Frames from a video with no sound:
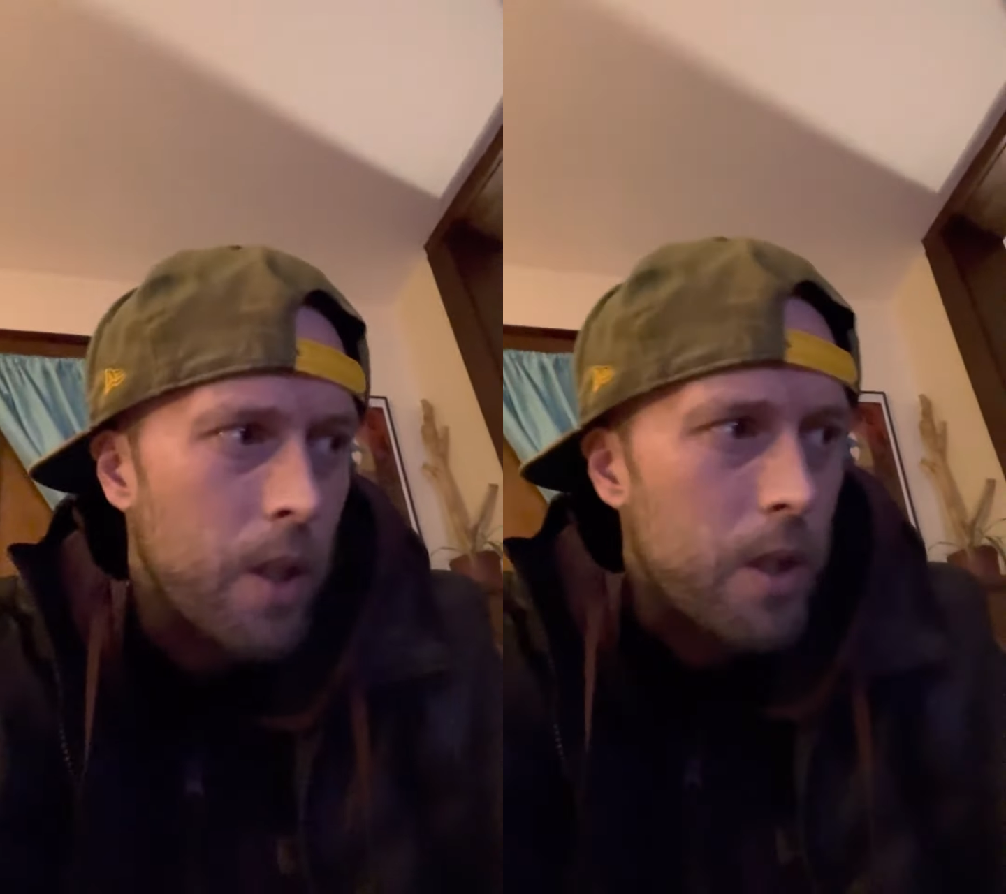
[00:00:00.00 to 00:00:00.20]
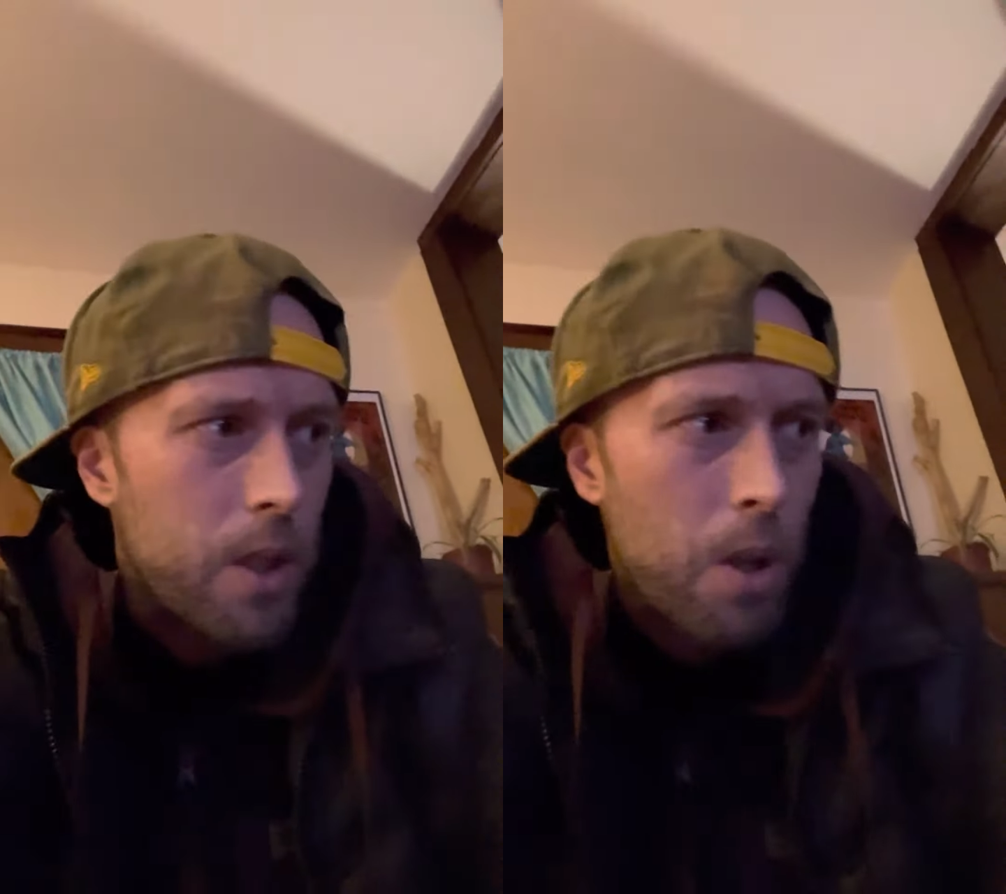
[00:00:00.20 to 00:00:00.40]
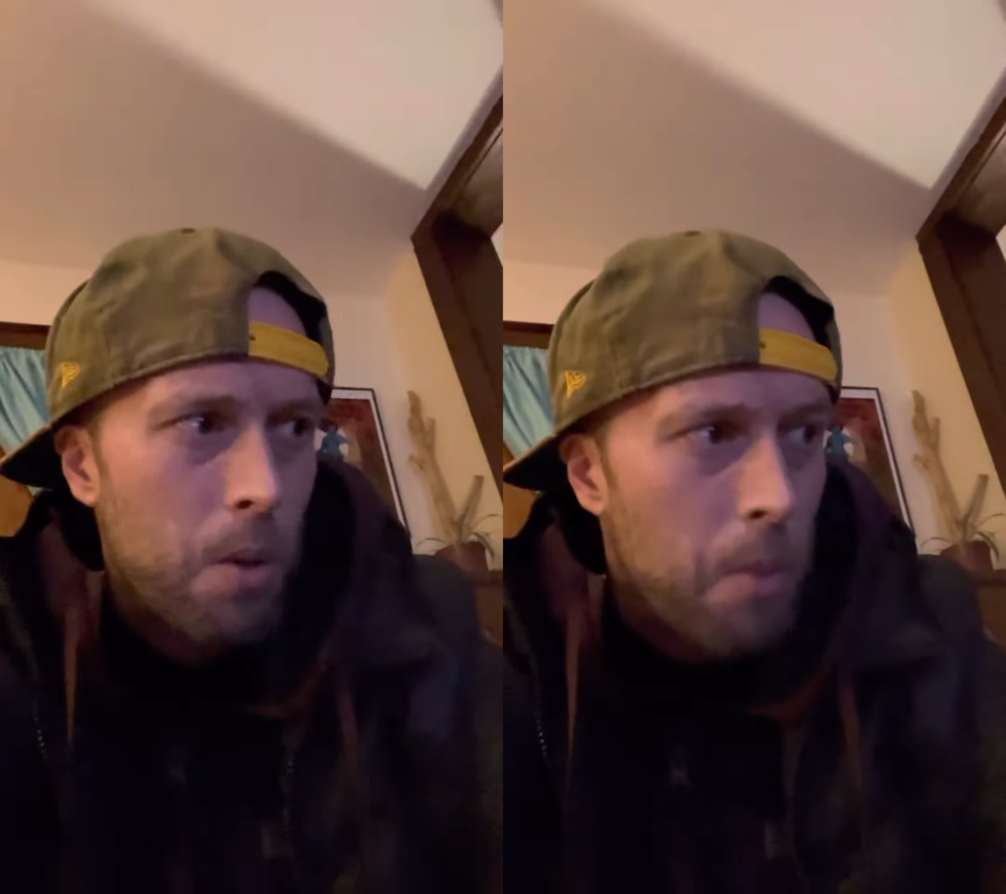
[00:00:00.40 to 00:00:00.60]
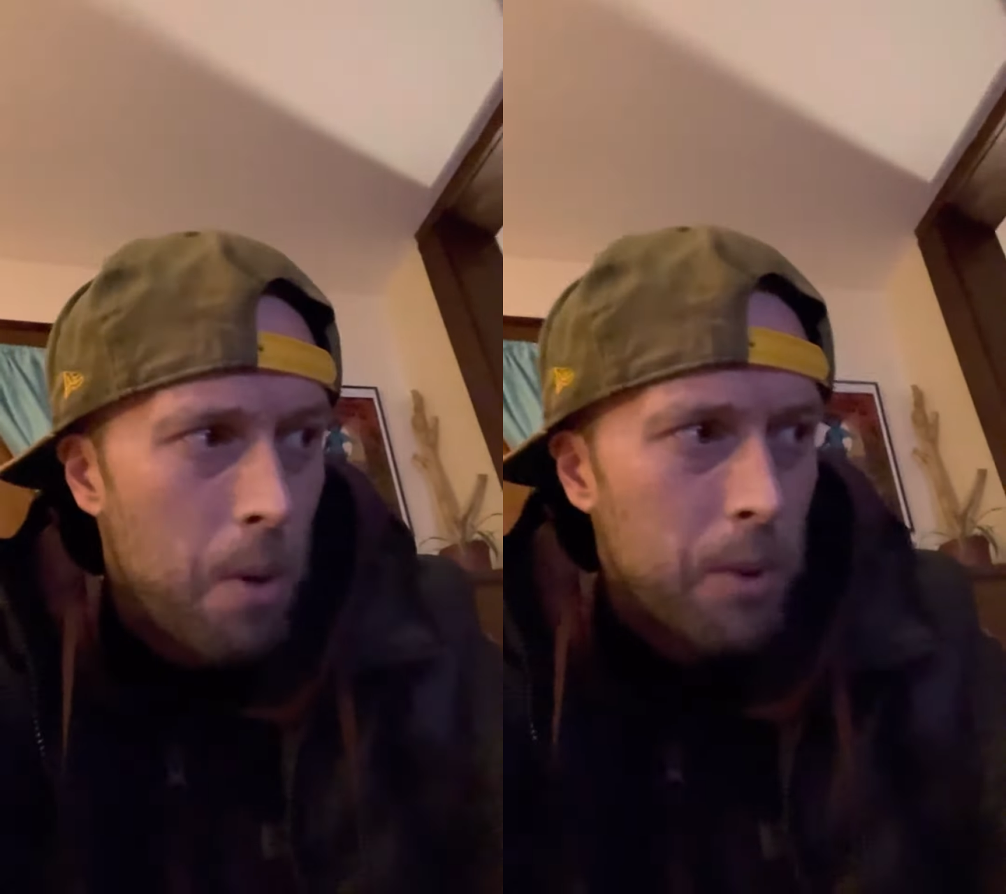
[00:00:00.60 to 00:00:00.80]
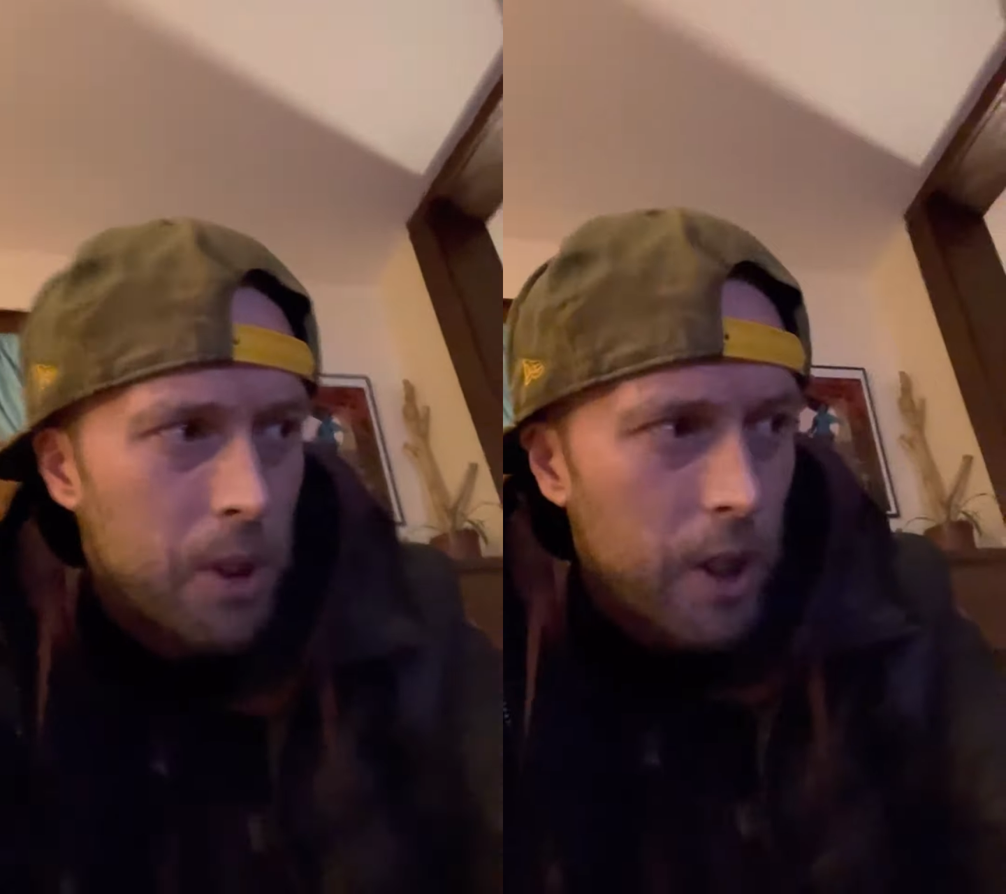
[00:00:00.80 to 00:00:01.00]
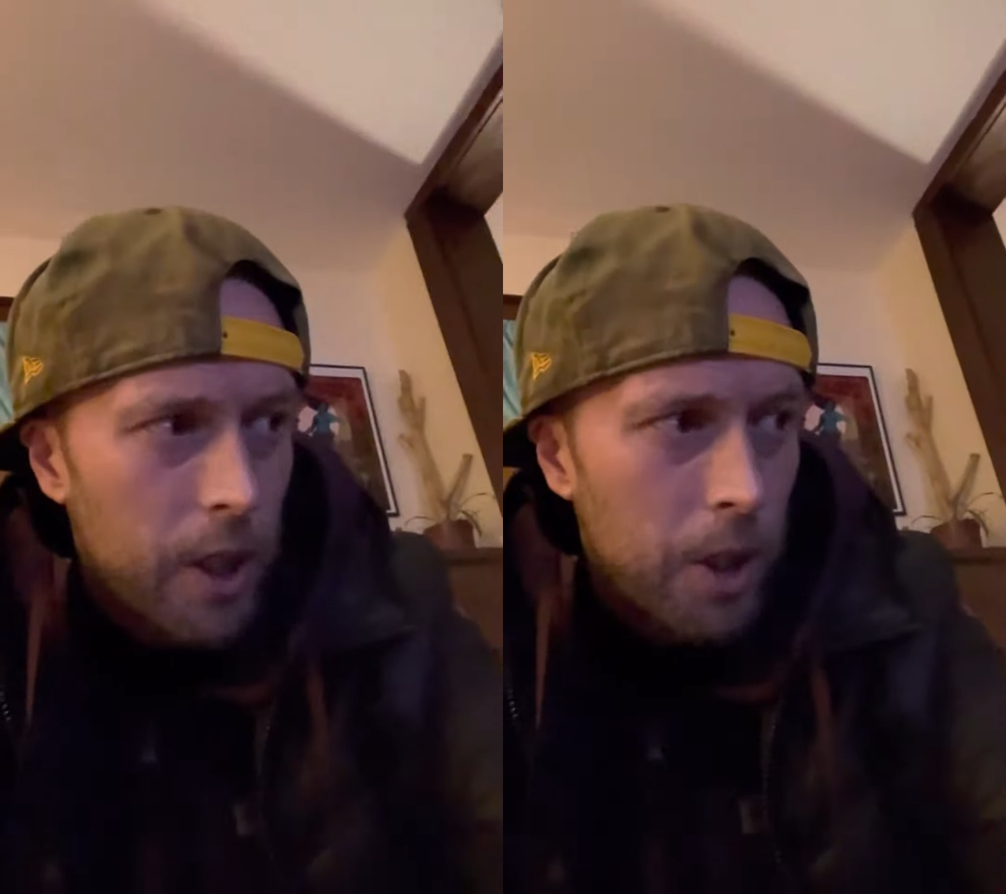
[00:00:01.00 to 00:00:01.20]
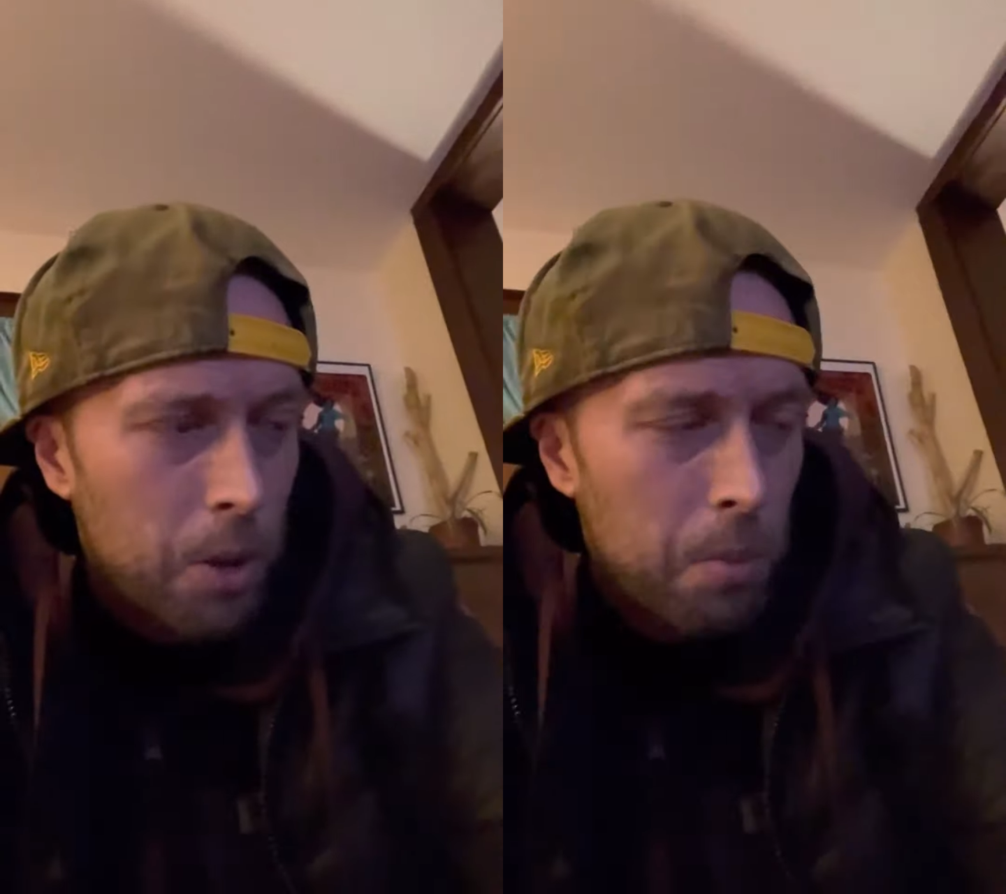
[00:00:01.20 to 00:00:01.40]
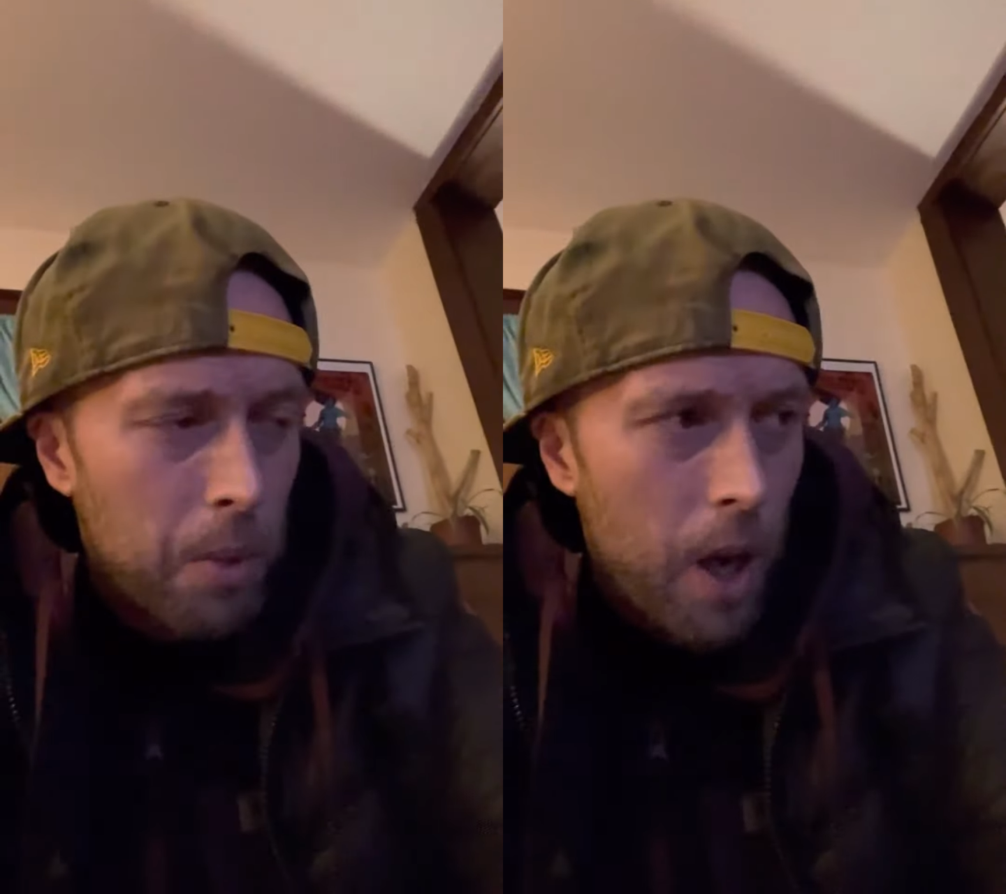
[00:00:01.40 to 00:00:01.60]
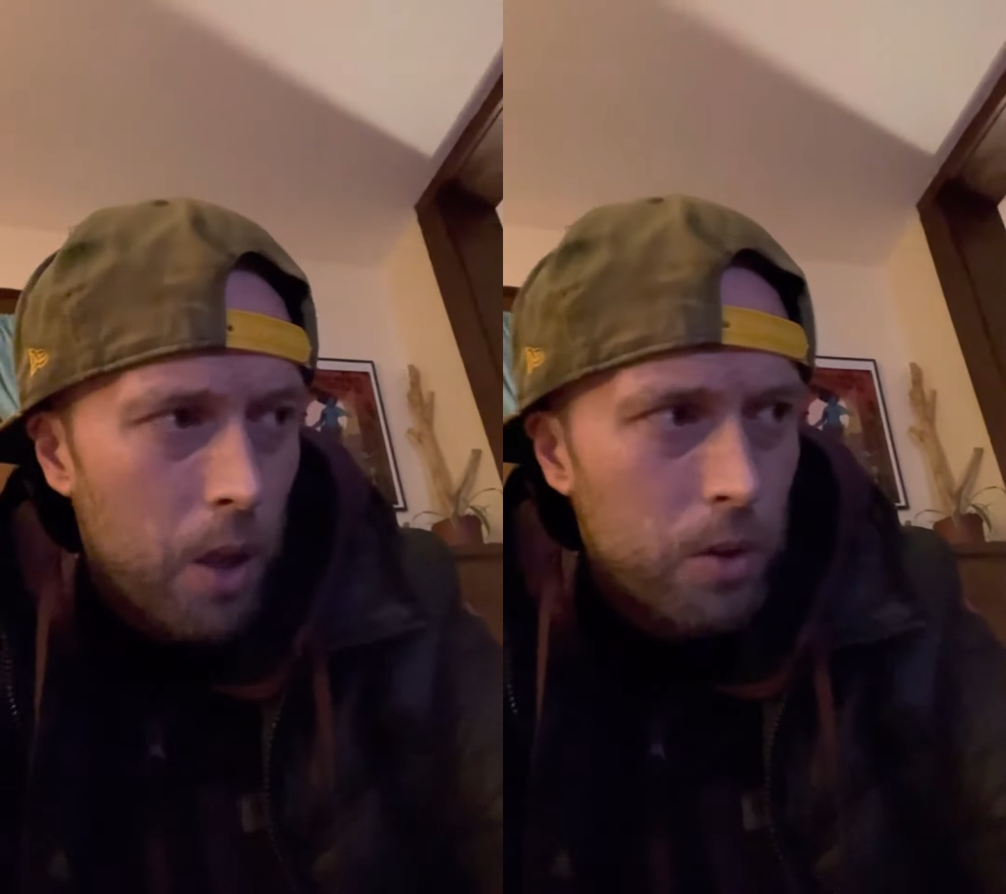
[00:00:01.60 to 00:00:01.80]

Something I've been thinking about,